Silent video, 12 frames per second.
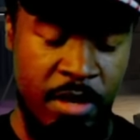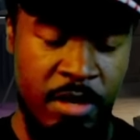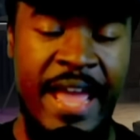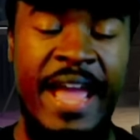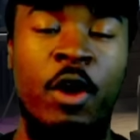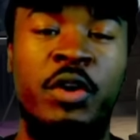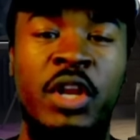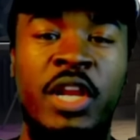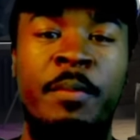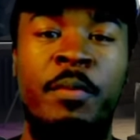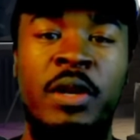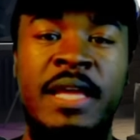they are
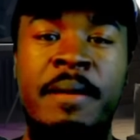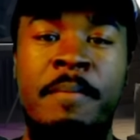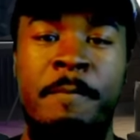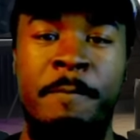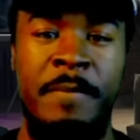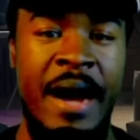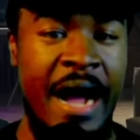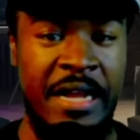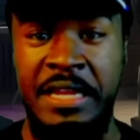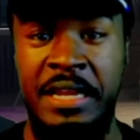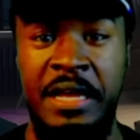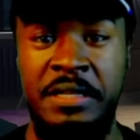deliberately
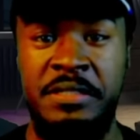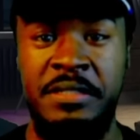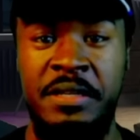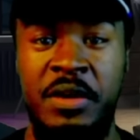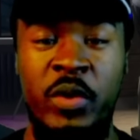mocking us.